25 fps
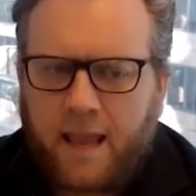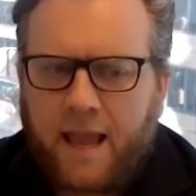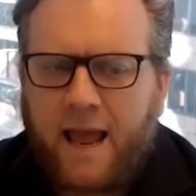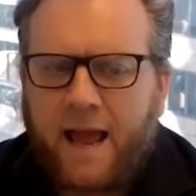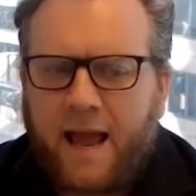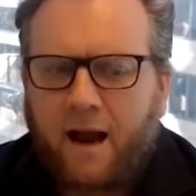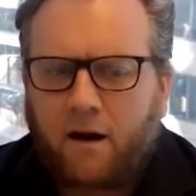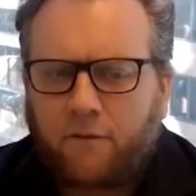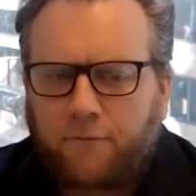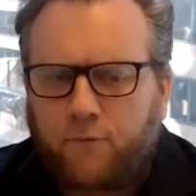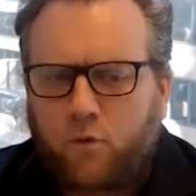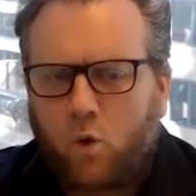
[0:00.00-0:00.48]

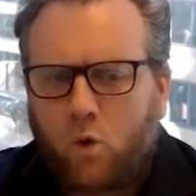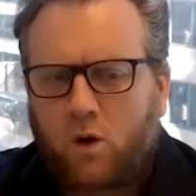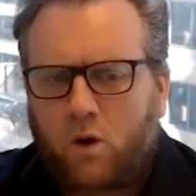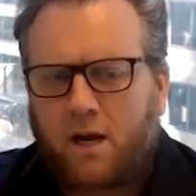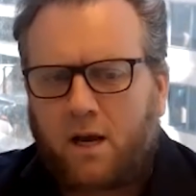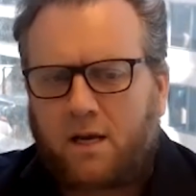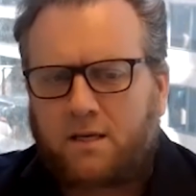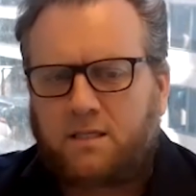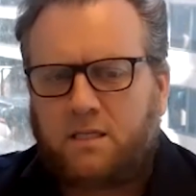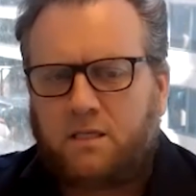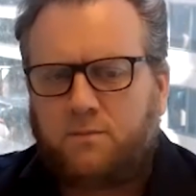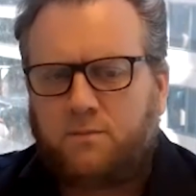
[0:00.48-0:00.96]
Our
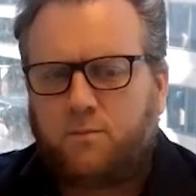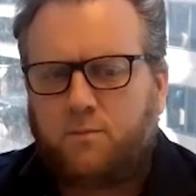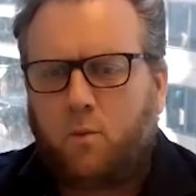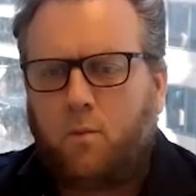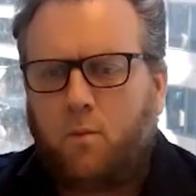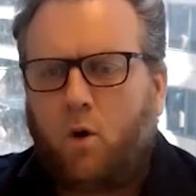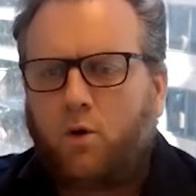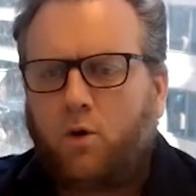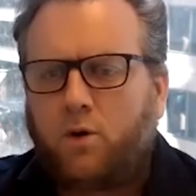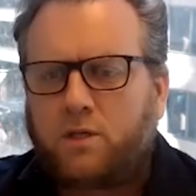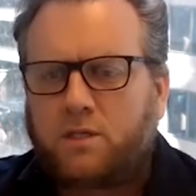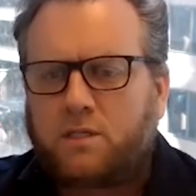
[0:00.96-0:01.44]
forecast is more
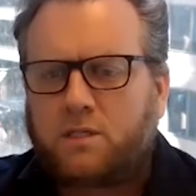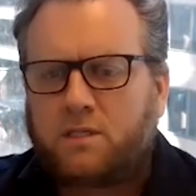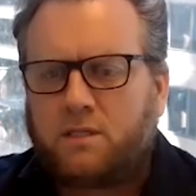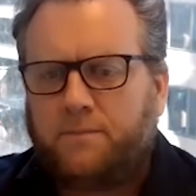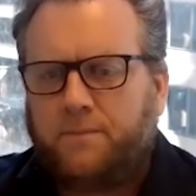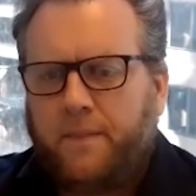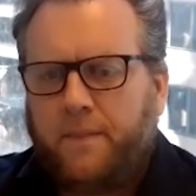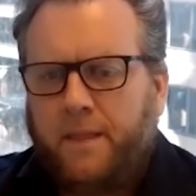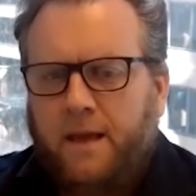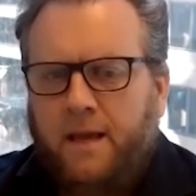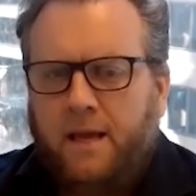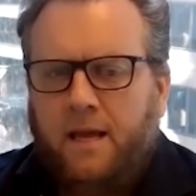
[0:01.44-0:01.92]

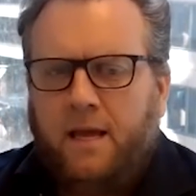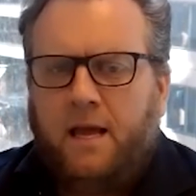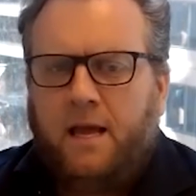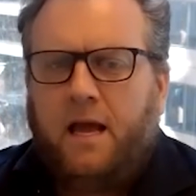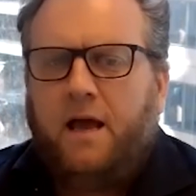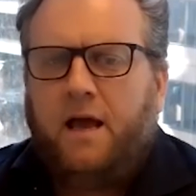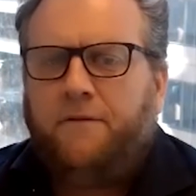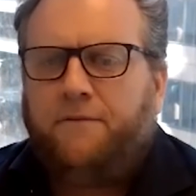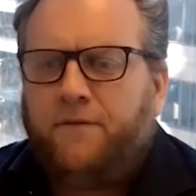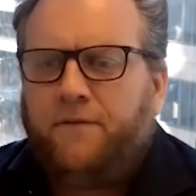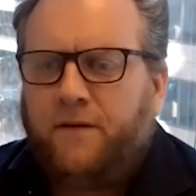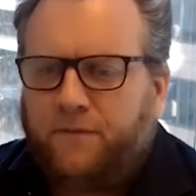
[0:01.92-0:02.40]
modest,
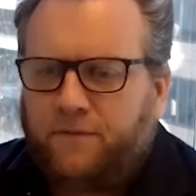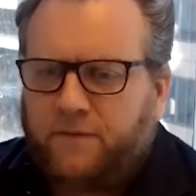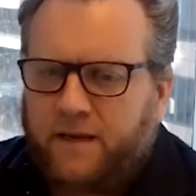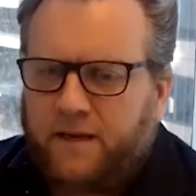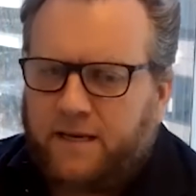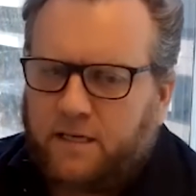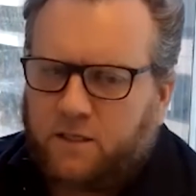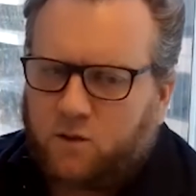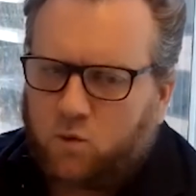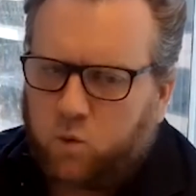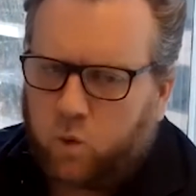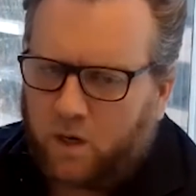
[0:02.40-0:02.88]
a
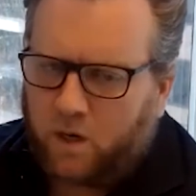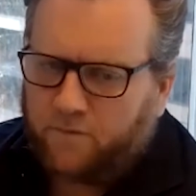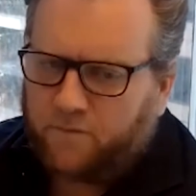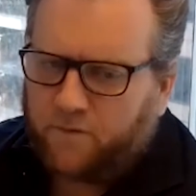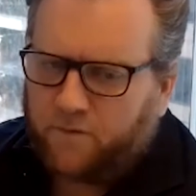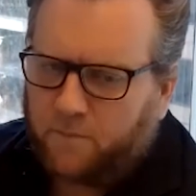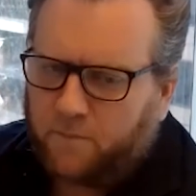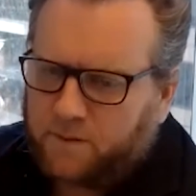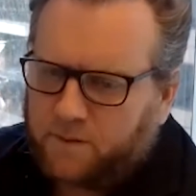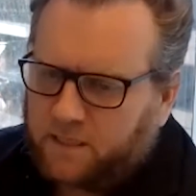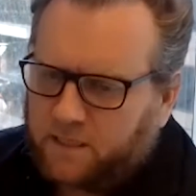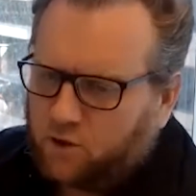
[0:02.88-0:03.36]
15 to
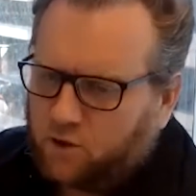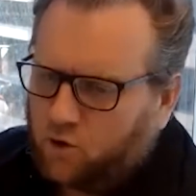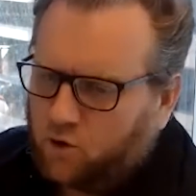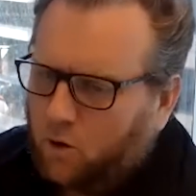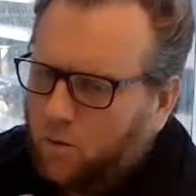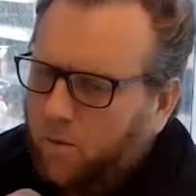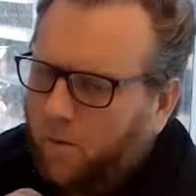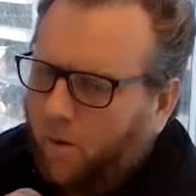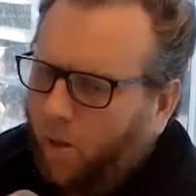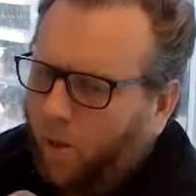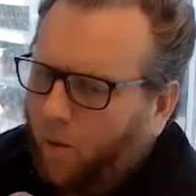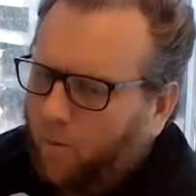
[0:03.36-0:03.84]
25%
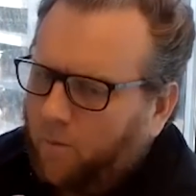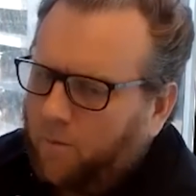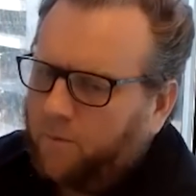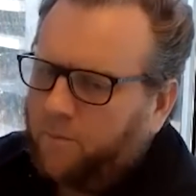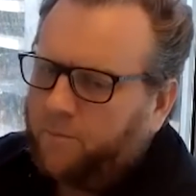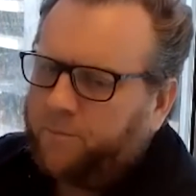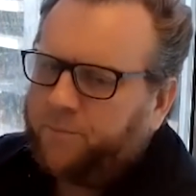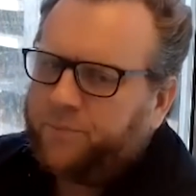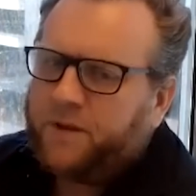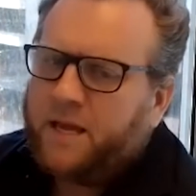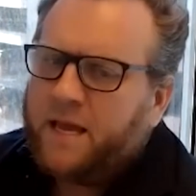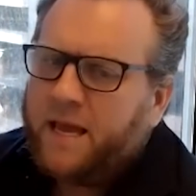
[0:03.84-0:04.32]
drop.
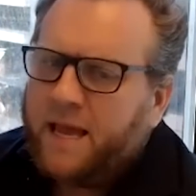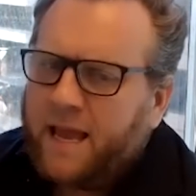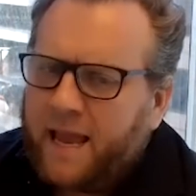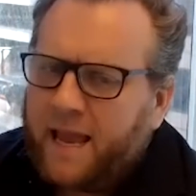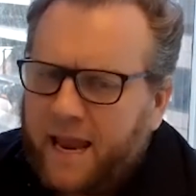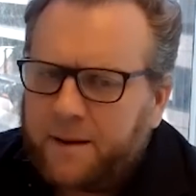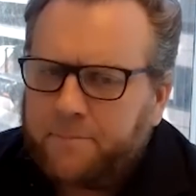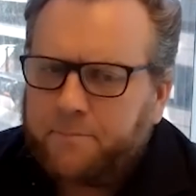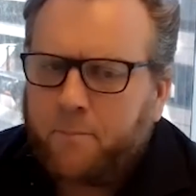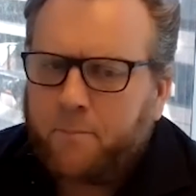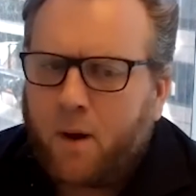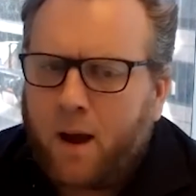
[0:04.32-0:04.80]

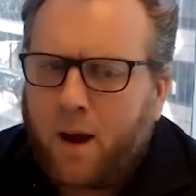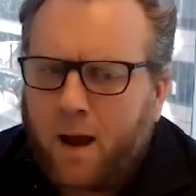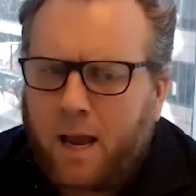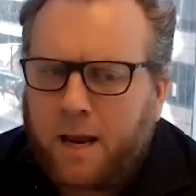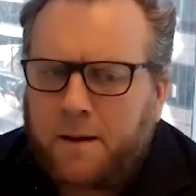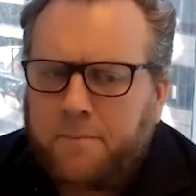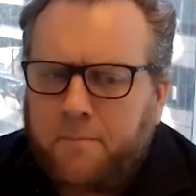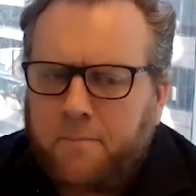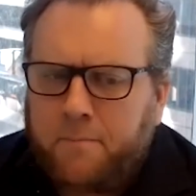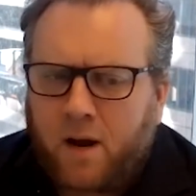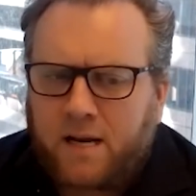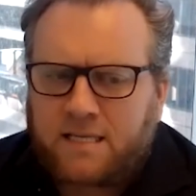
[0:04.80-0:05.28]
It
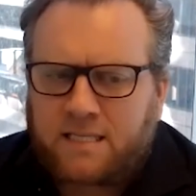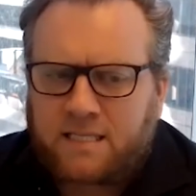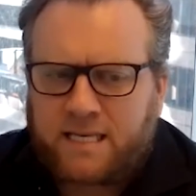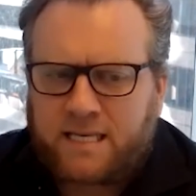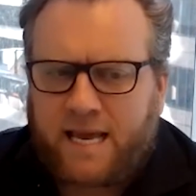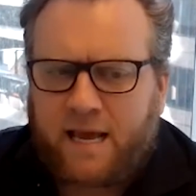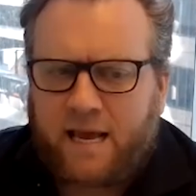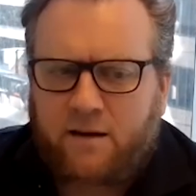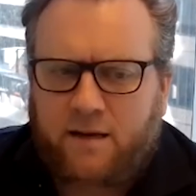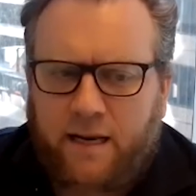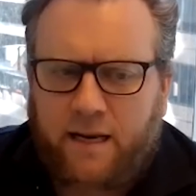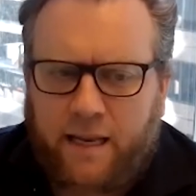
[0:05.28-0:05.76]
might
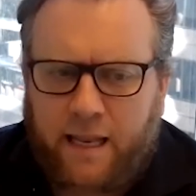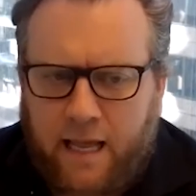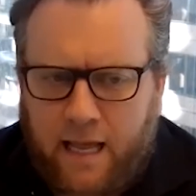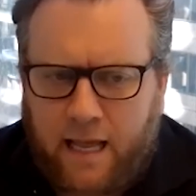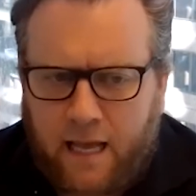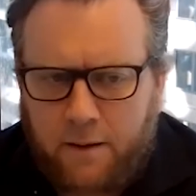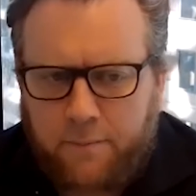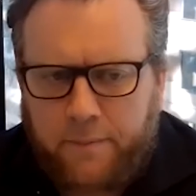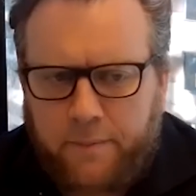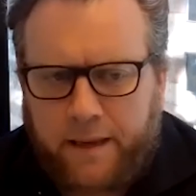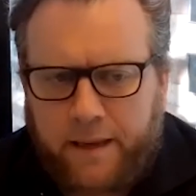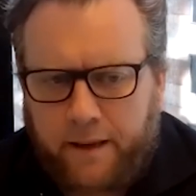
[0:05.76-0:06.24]
sound
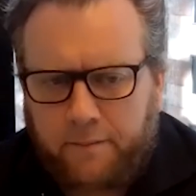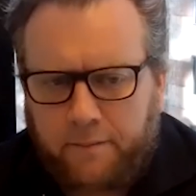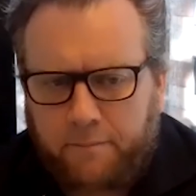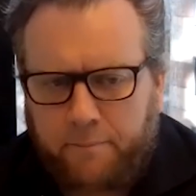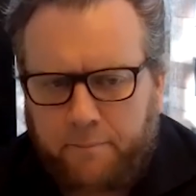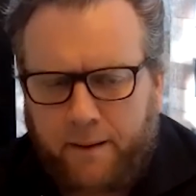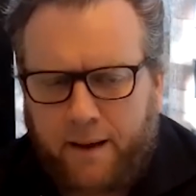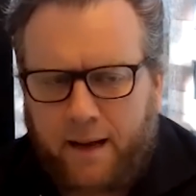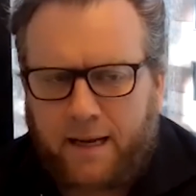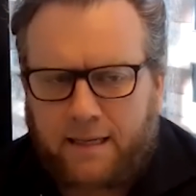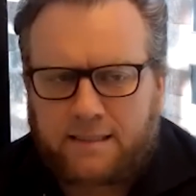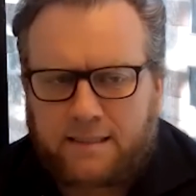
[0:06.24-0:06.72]
alarming,
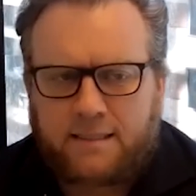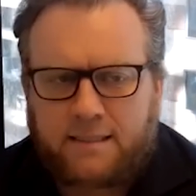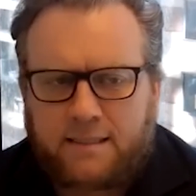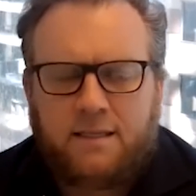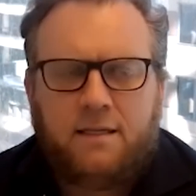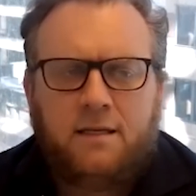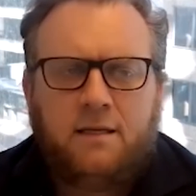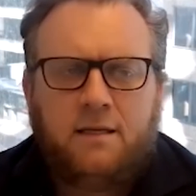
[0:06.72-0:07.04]
but